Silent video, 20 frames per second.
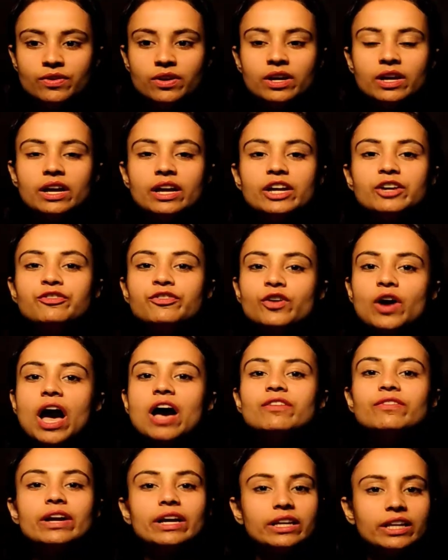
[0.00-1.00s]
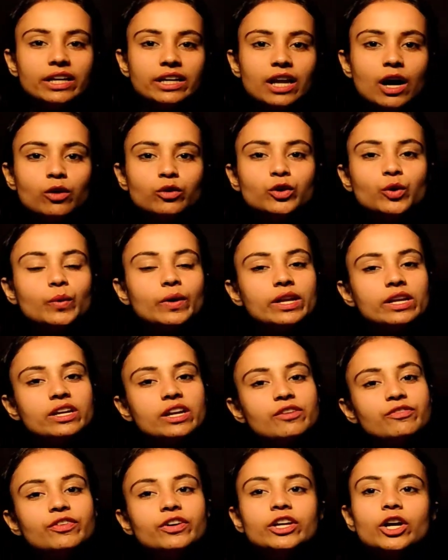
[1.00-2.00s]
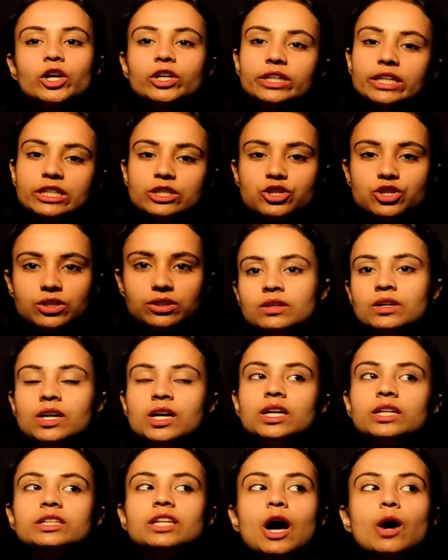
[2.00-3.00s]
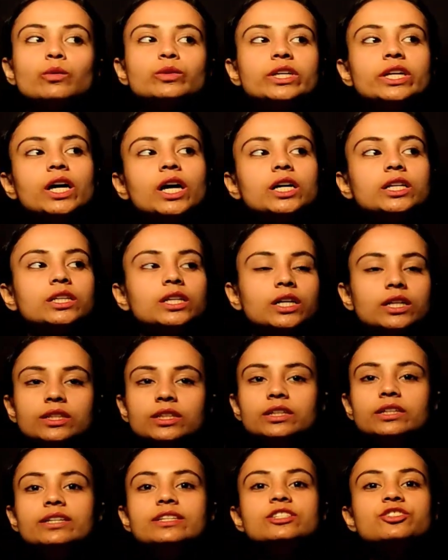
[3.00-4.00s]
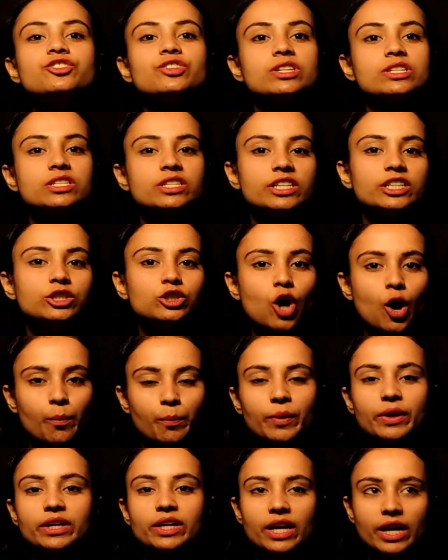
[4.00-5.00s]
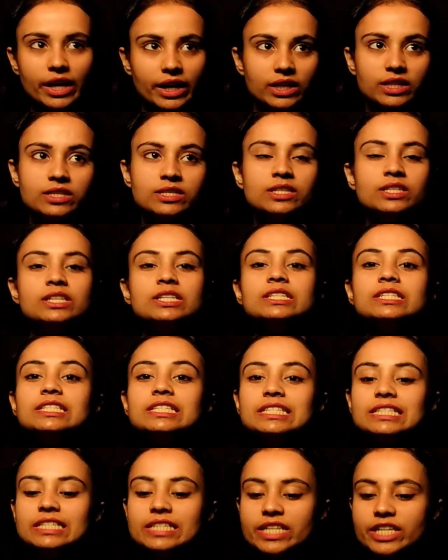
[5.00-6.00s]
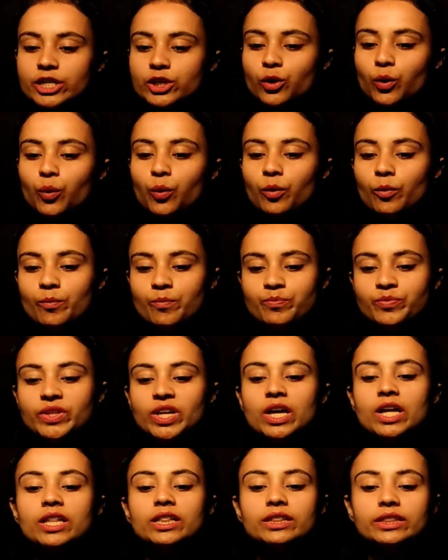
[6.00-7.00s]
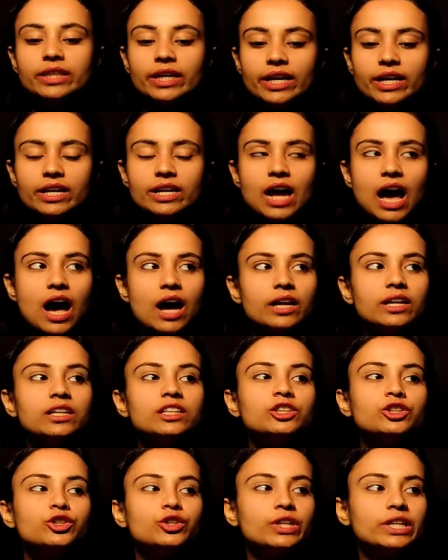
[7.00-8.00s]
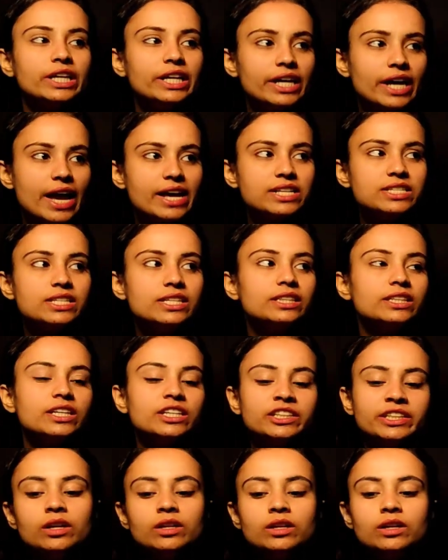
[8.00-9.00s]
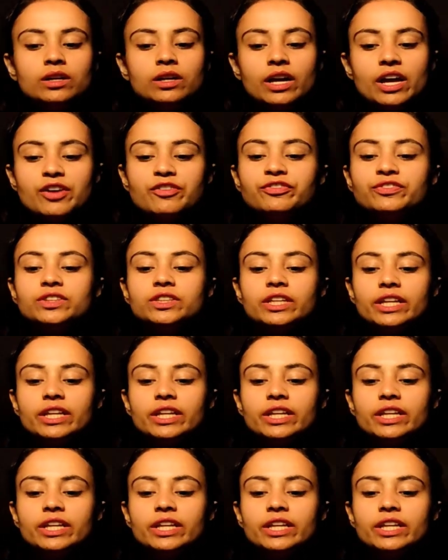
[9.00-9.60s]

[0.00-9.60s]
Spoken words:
If you have any doubt, you can refer your teacher. Now the another interesting topic is 0. There are 3 eggs in the tray. If 3